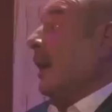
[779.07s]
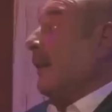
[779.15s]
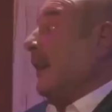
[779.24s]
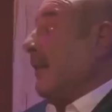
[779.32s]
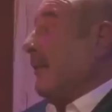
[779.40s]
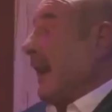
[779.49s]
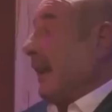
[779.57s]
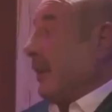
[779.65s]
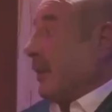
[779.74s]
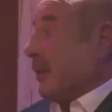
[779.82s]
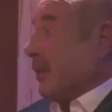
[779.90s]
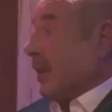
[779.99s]
They've
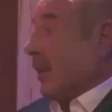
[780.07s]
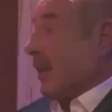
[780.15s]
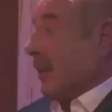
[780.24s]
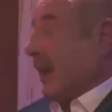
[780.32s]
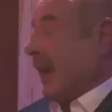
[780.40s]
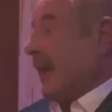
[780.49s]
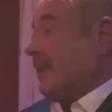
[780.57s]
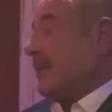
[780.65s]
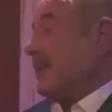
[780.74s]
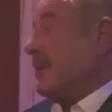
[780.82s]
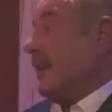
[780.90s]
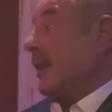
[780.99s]
had control of the House
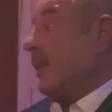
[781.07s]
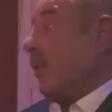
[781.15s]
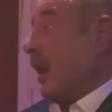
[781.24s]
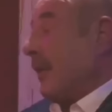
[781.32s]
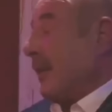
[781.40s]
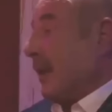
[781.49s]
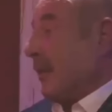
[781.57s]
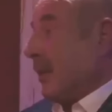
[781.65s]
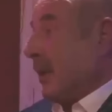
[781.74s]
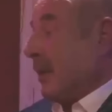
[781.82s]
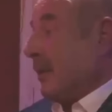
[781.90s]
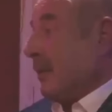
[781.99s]
and Senate while they were
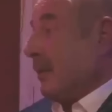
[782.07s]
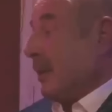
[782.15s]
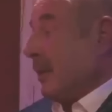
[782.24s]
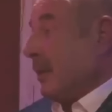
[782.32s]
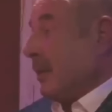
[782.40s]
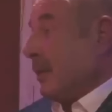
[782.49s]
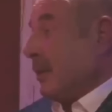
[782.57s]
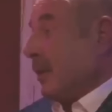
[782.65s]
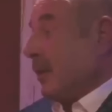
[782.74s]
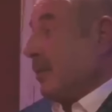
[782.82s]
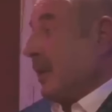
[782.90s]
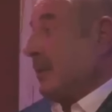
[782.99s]
in
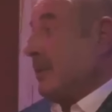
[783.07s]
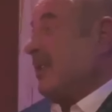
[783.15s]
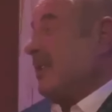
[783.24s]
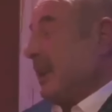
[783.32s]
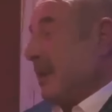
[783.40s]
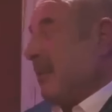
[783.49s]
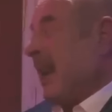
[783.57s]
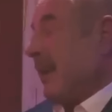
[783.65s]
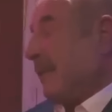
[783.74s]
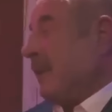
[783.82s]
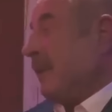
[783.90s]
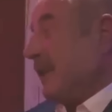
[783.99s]
control of the presidency
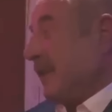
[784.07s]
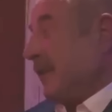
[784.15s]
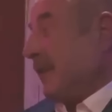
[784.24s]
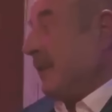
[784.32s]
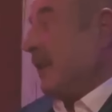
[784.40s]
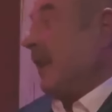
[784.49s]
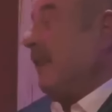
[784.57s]
about 50-50.